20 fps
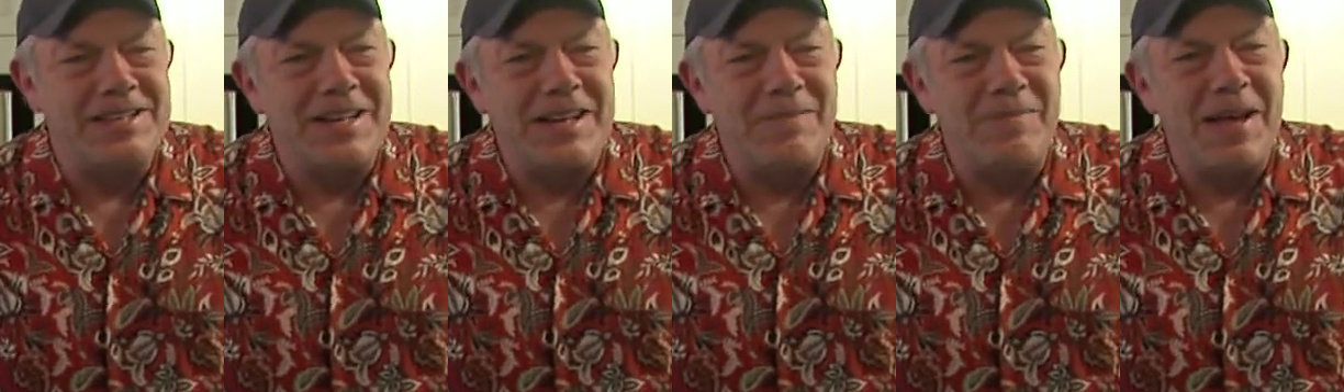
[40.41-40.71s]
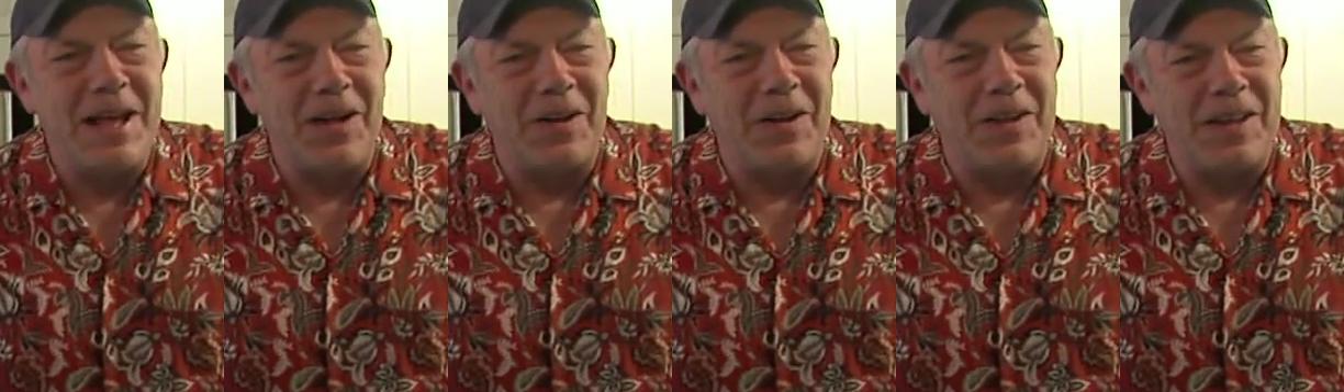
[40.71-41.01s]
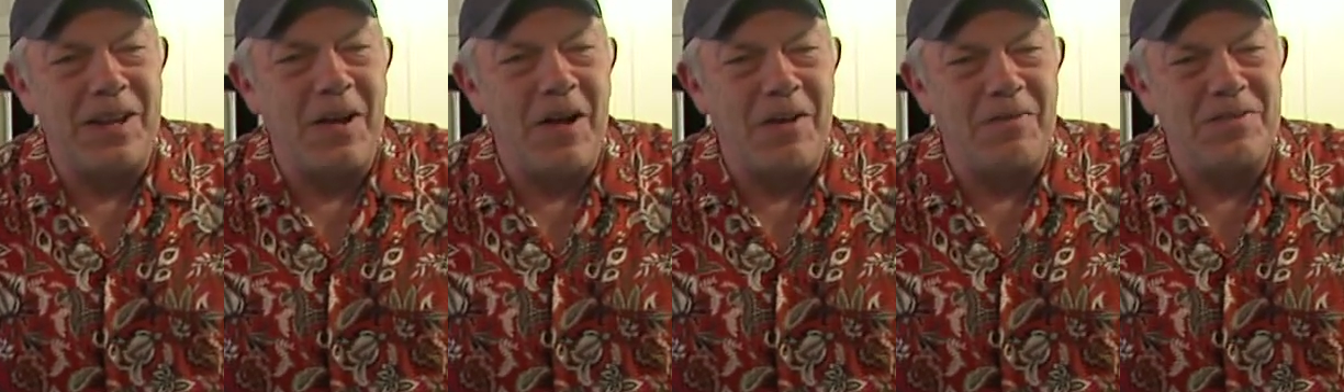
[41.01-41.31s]
email to
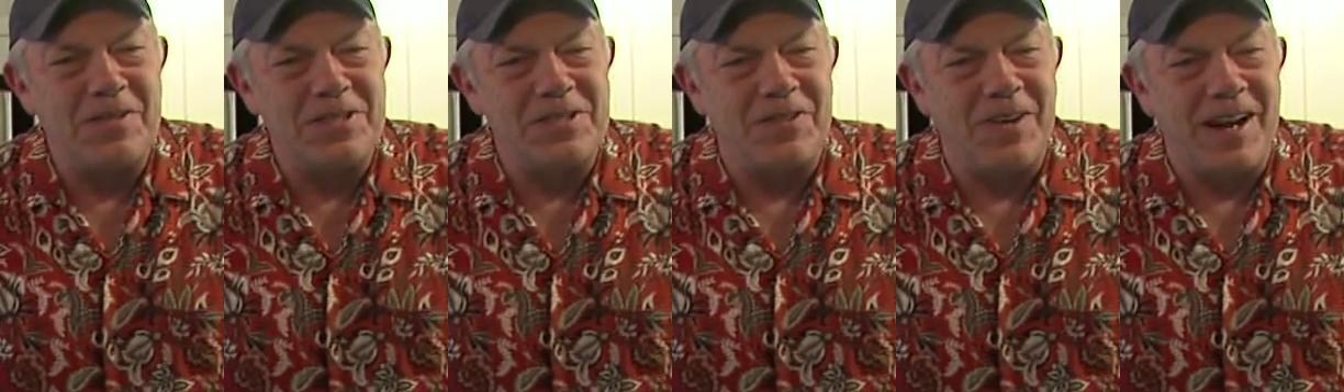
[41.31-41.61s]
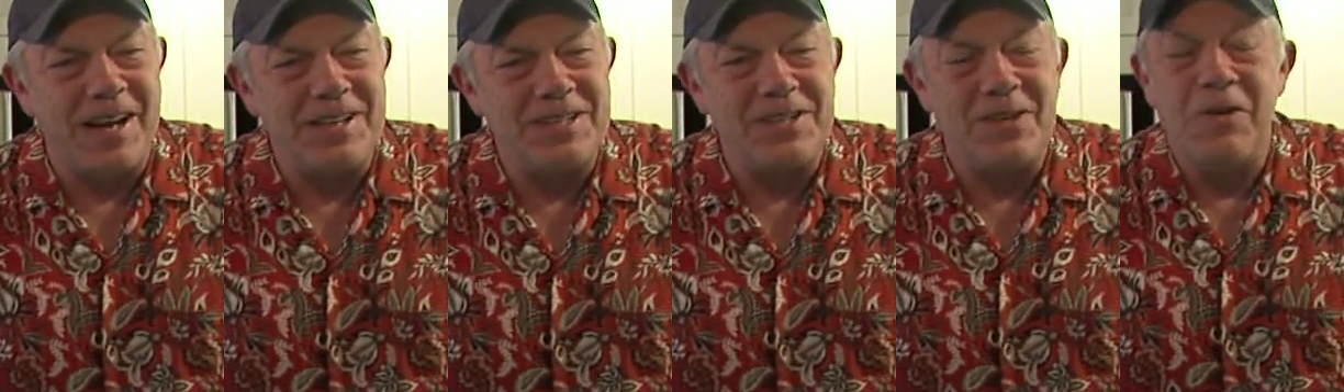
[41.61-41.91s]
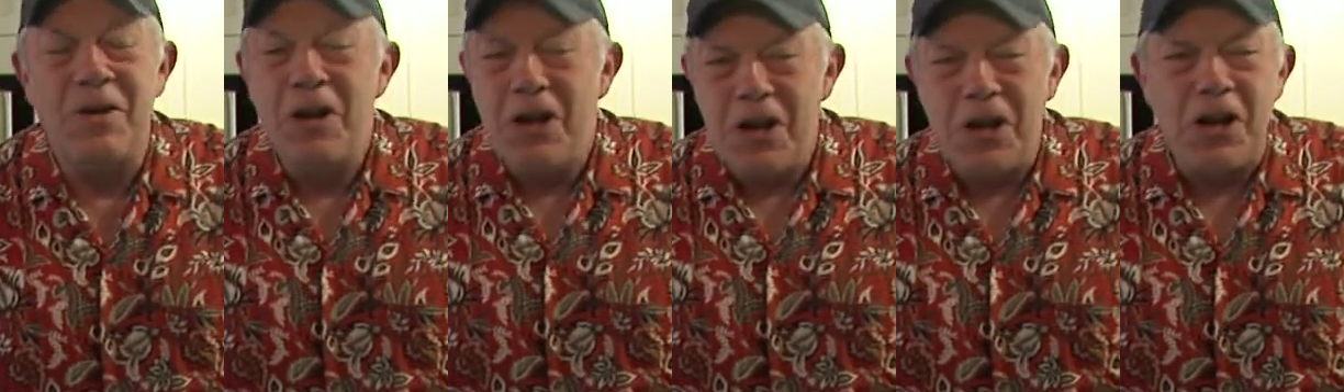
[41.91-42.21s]
the office, right?
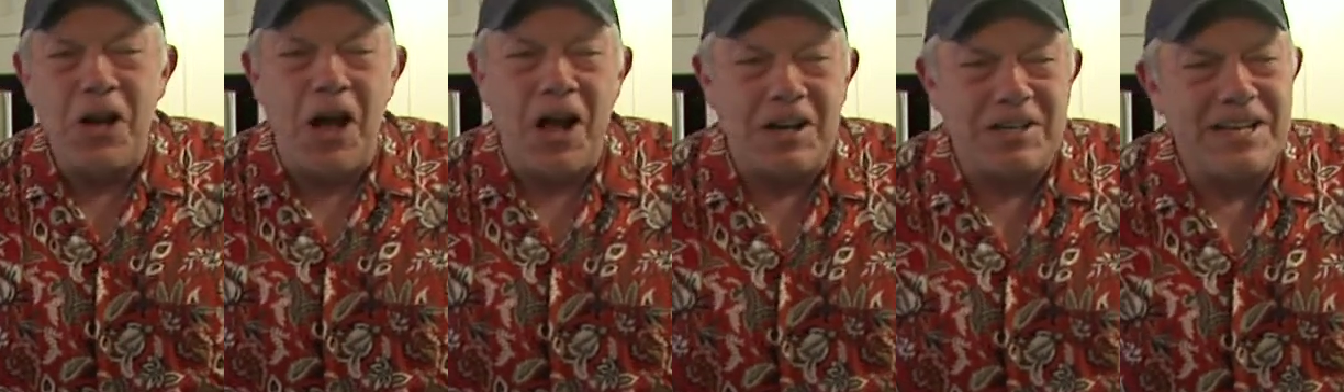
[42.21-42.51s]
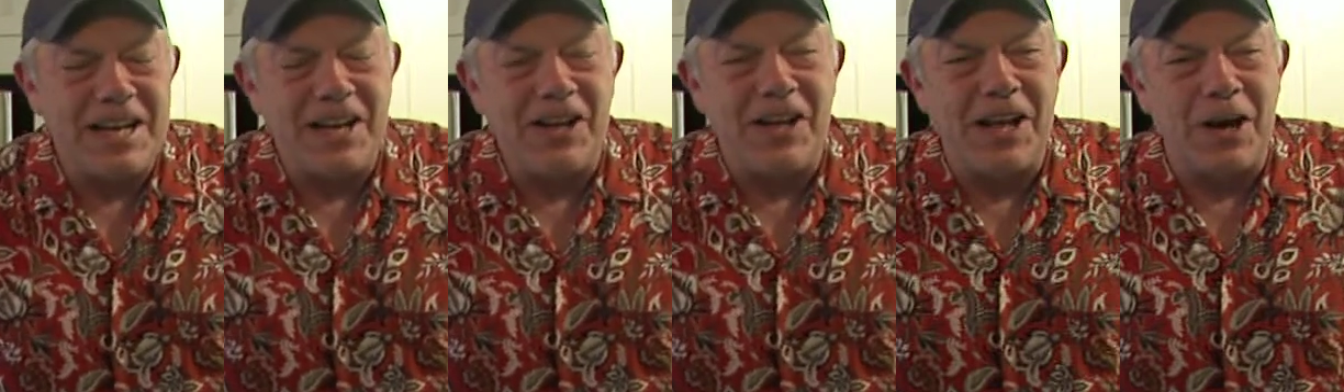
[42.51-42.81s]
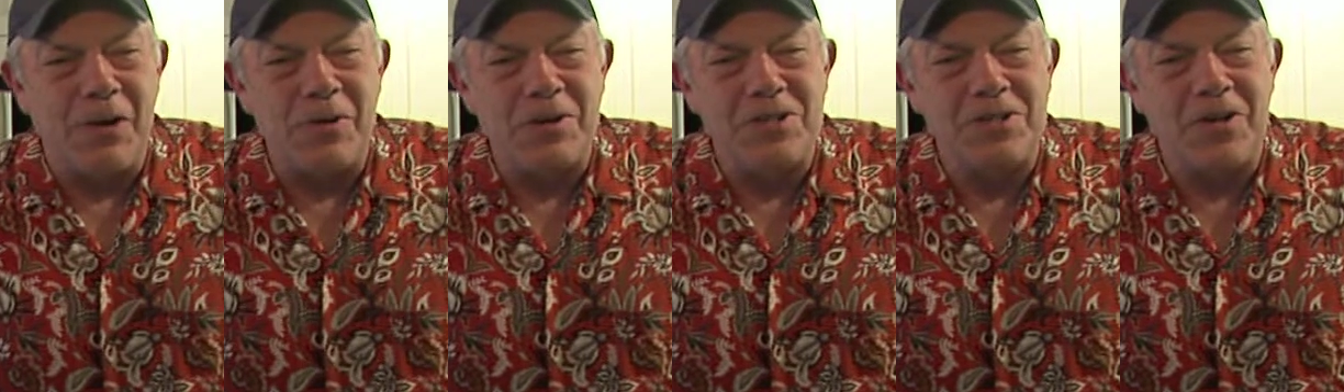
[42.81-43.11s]
So cocktail
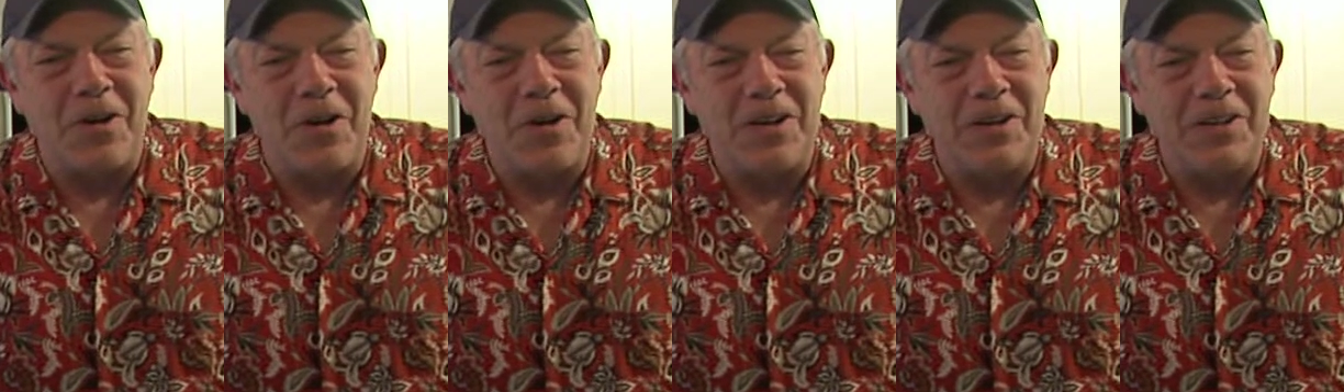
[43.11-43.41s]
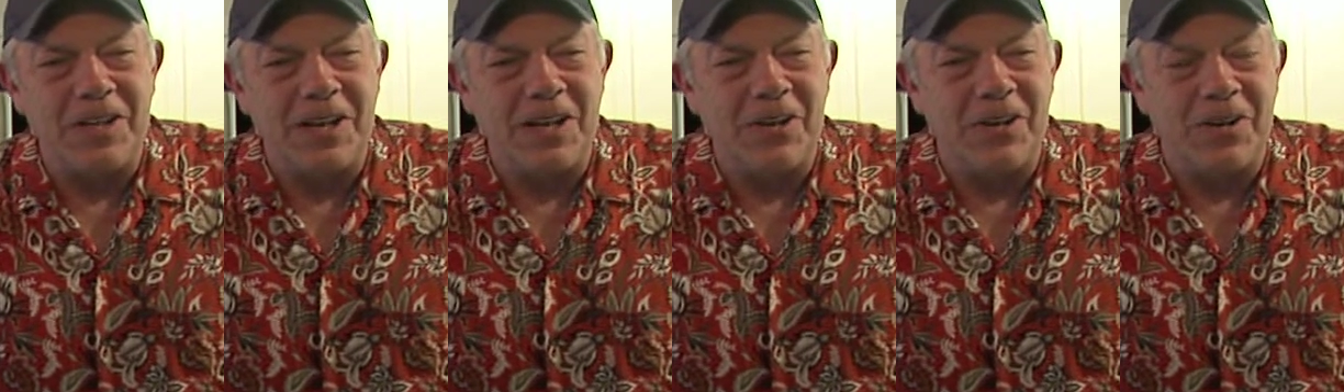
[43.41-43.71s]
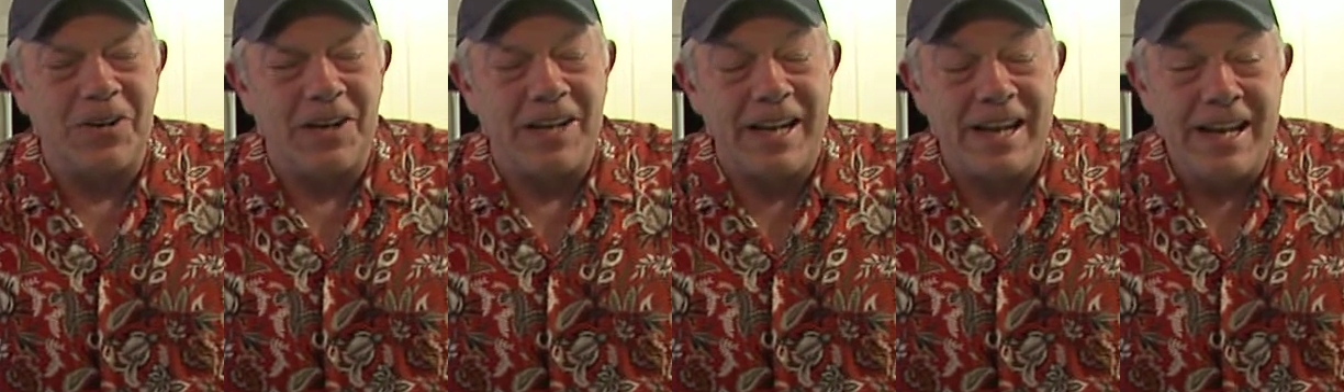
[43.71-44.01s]
hour is starting a little
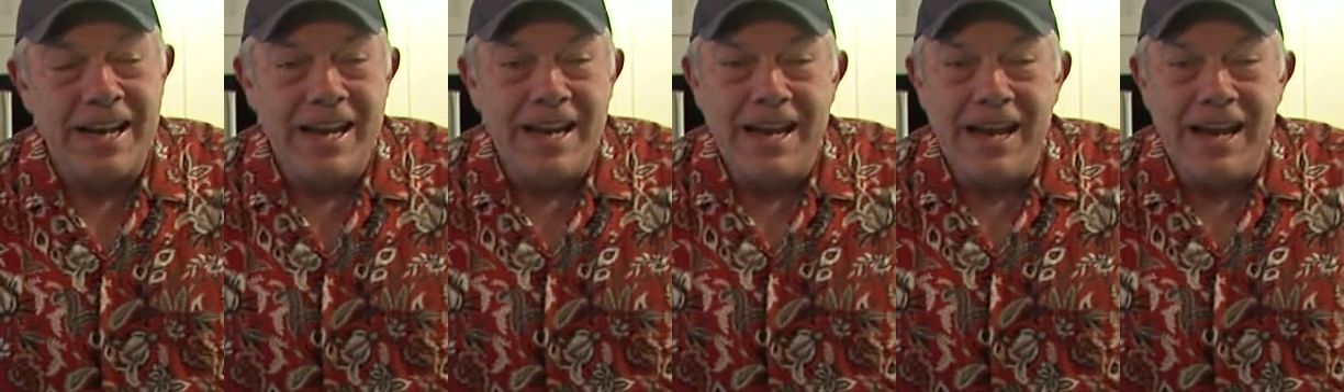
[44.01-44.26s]
early.